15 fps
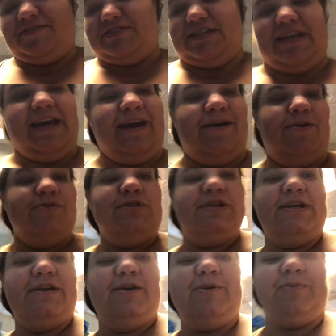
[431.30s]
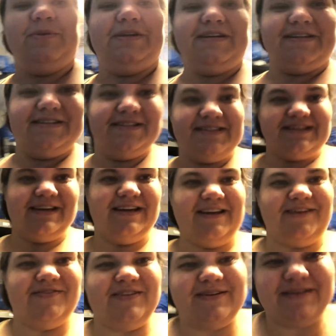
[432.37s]
count because I
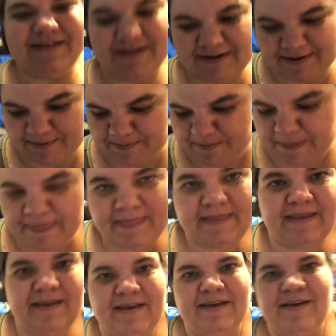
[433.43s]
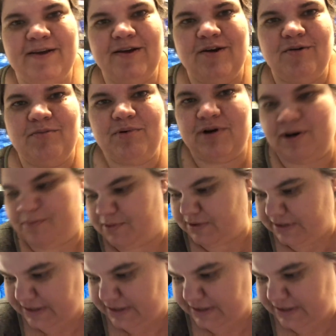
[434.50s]
haven't properly